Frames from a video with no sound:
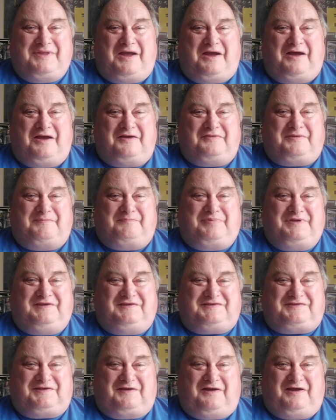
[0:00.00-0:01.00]
The
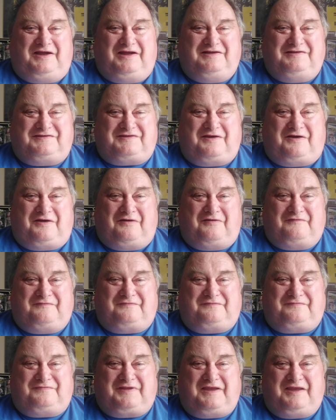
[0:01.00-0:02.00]
B-side
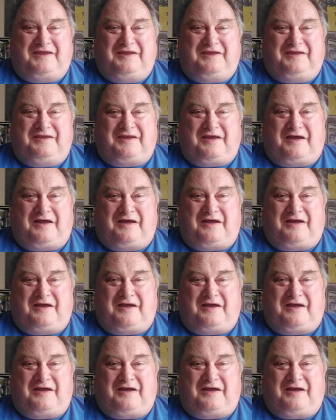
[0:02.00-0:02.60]
of the